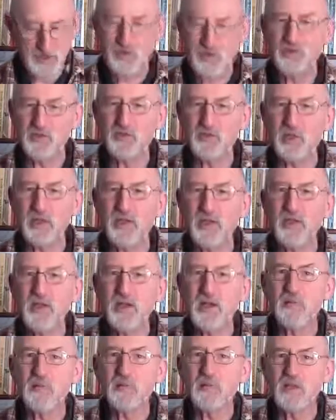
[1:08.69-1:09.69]
tuning
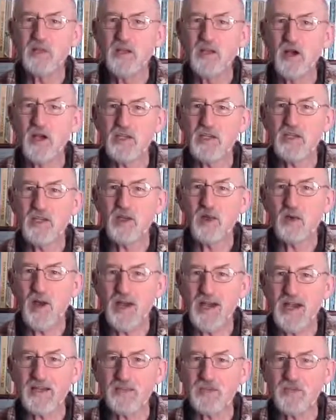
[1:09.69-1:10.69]
with a nice low
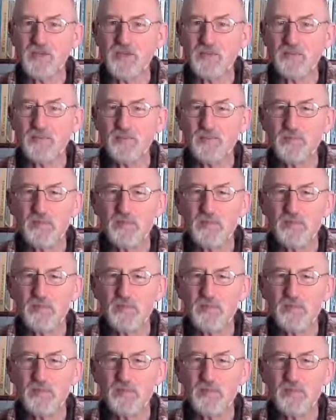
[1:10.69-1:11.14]
action.